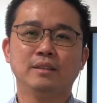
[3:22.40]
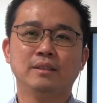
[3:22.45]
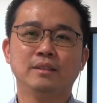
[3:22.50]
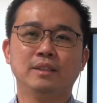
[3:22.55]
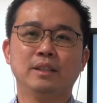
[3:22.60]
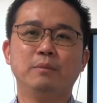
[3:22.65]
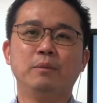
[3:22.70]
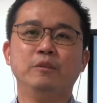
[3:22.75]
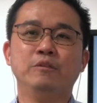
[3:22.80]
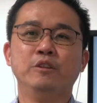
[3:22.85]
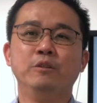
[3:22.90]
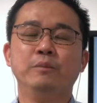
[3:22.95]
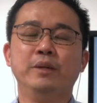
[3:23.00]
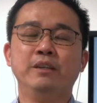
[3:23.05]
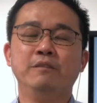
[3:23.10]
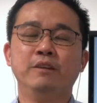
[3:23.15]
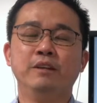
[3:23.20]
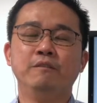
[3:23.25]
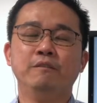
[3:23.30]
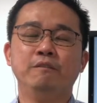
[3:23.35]
Some of you may
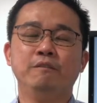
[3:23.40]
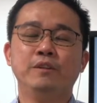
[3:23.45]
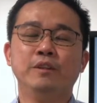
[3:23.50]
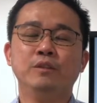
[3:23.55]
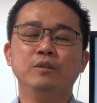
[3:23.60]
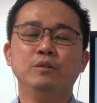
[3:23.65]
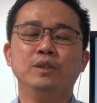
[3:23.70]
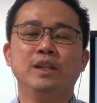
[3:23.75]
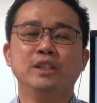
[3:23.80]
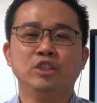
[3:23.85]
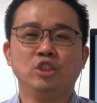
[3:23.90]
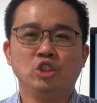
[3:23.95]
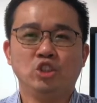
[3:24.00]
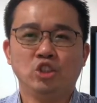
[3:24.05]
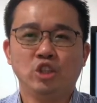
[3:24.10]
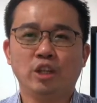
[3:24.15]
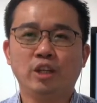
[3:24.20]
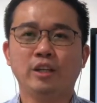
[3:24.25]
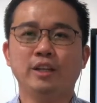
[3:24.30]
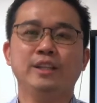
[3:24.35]
even feel that
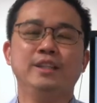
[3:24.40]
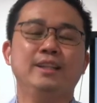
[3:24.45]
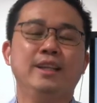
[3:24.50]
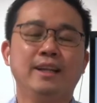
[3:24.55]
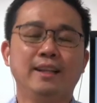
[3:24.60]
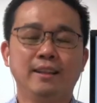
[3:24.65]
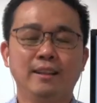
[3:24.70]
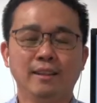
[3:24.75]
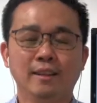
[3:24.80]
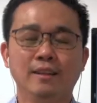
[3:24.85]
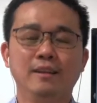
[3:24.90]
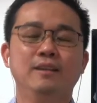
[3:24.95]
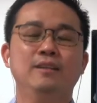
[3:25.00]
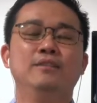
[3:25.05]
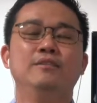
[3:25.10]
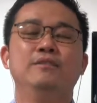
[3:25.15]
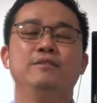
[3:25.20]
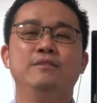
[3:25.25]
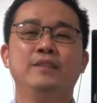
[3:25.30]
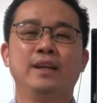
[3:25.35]
joy, that love
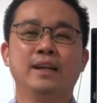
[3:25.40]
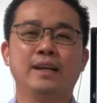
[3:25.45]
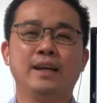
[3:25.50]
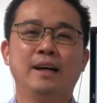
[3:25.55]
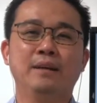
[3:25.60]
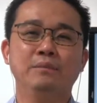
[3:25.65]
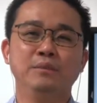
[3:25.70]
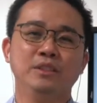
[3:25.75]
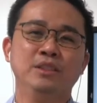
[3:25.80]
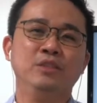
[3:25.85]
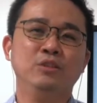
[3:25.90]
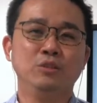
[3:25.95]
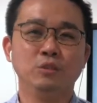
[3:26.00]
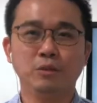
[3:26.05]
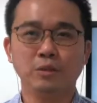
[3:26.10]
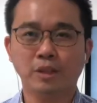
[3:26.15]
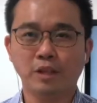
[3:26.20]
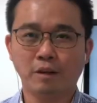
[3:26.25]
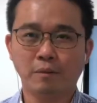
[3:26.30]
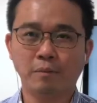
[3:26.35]
that comes
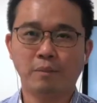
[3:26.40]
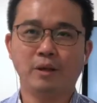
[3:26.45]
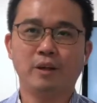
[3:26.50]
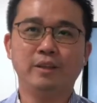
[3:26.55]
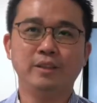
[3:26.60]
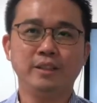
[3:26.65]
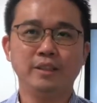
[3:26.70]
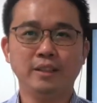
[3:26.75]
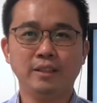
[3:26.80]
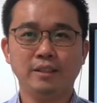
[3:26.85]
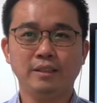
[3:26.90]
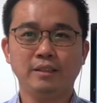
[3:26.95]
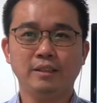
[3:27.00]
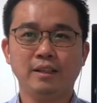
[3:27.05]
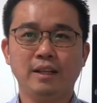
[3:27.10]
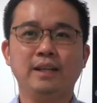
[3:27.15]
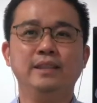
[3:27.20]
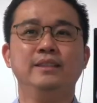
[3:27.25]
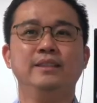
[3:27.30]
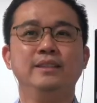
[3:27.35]
into your body.
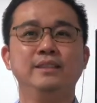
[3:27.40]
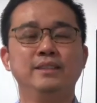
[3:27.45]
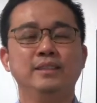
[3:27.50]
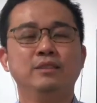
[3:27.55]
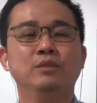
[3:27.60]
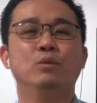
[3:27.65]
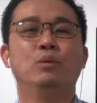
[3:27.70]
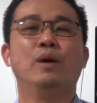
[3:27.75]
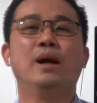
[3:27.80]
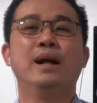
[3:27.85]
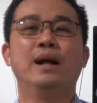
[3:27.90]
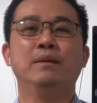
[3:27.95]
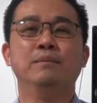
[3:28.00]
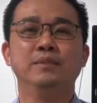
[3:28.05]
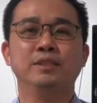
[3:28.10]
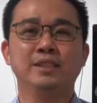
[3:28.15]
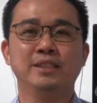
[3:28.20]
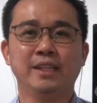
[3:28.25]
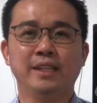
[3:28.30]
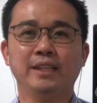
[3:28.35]
And this is what I'm
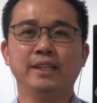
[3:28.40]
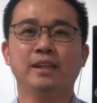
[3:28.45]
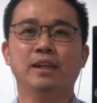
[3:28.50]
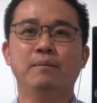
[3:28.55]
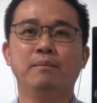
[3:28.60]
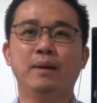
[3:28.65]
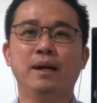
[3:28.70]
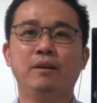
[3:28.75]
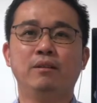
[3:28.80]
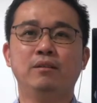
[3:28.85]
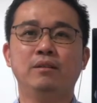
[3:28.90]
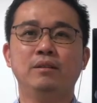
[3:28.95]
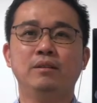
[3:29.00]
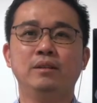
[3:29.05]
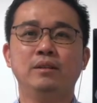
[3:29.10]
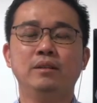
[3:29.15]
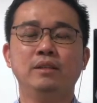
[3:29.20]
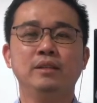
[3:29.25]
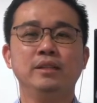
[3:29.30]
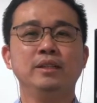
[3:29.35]
saying about.
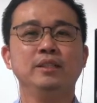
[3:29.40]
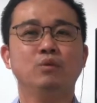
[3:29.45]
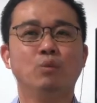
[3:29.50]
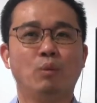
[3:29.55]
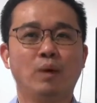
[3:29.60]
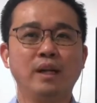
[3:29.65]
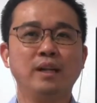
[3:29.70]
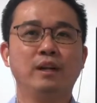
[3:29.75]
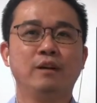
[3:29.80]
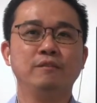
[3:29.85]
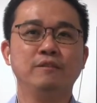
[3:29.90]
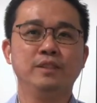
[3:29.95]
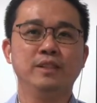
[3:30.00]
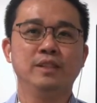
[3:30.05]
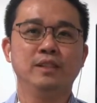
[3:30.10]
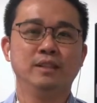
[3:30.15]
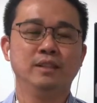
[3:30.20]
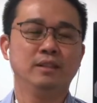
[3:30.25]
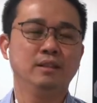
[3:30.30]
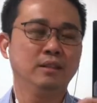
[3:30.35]
It's one of
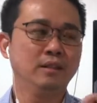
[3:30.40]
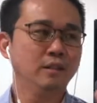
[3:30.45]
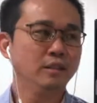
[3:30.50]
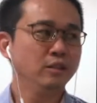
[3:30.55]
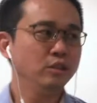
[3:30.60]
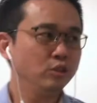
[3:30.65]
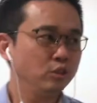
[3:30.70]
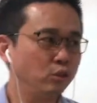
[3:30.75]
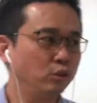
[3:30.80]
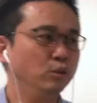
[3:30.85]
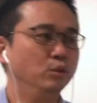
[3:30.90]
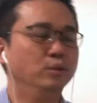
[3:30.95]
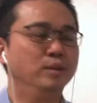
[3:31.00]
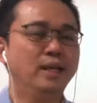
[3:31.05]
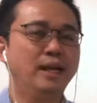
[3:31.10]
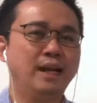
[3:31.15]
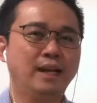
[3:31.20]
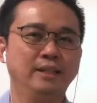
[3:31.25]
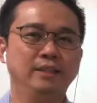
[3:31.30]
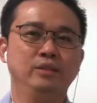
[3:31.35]
the tools
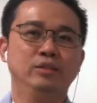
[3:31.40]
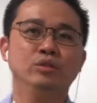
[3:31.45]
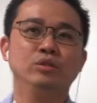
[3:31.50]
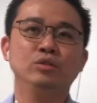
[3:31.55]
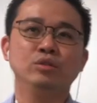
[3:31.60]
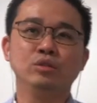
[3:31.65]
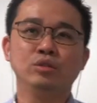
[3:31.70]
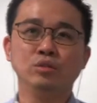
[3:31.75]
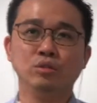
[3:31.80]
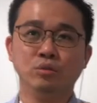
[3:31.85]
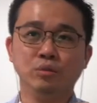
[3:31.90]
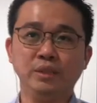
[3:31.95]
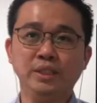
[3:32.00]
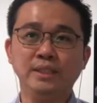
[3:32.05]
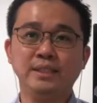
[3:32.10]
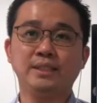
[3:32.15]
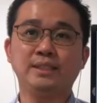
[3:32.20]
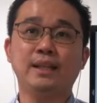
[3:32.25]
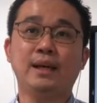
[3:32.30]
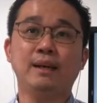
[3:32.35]
that I use to
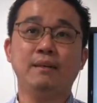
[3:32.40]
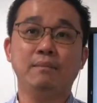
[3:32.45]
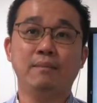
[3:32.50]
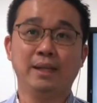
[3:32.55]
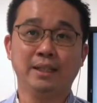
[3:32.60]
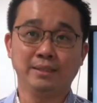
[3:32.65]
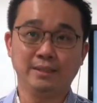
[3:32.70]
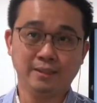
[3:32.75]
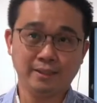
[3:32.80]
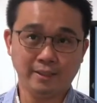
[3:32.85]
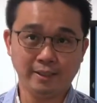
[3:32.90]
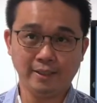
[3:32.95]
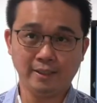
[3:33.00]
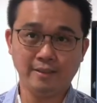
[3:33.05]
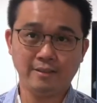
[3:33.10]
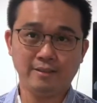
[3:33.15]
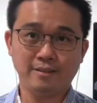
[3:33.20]
reset my state.